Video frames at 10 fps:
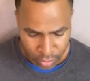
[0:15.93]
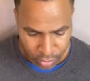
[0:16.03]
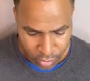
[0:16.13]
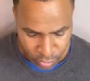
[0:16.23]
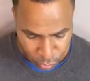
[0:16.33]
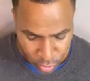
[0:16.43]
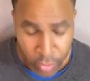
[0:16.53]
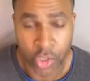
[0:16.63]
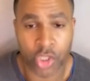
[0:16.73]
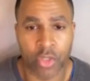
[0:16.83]
This is
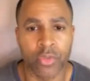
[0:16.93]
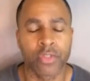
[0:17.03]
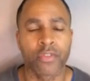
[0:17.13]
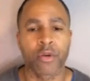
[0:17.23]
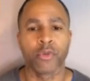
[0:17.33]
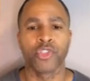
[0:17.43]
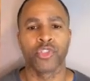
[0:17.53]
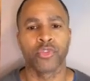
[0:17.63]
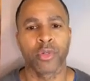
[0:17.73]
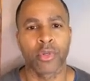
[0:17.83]
Brother Joseph Herbert
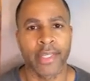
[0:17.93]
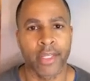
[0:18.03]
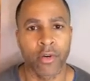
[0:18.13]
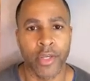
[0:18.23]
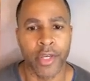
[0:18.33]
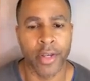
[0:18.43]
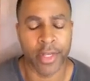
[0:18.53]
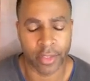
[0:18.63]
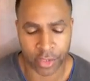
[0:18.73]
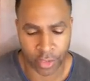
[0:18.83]
Jr. I'm going to get on here
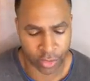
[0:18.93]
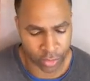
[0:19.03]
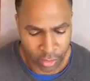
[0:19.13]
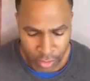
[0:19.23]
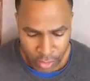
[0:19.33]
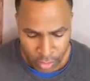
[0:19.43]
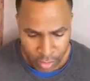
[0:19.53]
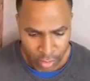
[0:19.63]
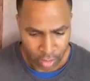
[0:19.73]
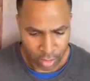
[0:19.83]
and just
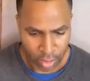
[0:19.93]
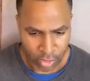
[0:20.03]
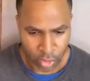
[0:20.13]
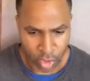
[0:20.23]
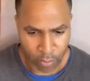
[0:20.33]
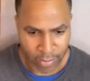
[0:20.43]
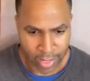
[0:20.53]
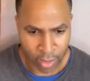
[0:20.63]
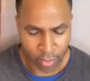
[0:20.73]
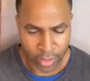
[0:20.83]
uh, talk
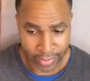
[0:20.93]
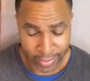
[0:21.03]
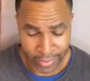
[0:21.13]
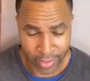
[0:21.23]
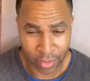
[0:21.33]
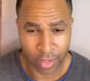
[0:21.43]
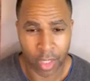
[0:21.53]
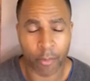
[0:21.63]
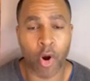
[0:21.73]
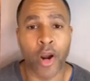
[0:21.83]
about, again,
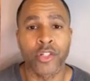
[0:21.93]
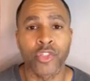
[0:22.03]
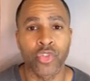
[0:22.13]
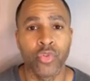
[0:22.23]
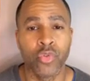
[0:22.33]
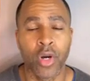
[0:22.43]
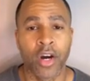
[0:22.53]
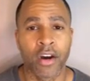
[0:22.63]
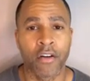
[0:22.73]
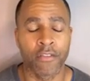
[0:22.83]
a part two
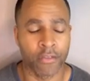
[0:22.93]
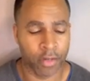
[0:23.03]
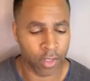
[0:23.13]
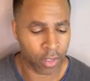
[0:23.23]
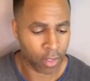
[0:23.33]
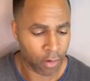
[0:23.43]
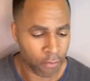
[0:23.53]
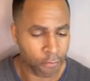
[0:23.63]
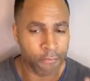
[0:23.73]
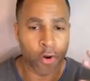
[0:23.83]
of
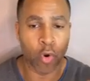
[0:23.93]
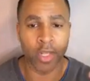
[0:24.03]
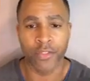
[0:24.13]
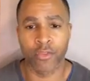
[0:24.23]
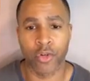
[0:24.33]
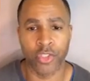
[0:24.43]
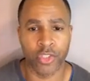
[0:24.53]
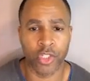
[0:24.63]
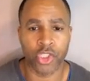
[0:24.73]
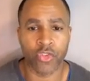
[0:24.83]
focus
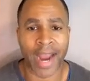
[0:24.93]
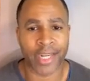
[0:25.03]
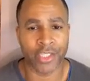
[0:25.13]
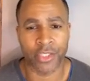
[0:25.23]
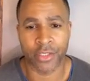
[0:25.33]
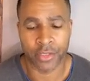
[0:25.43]
versus distraction.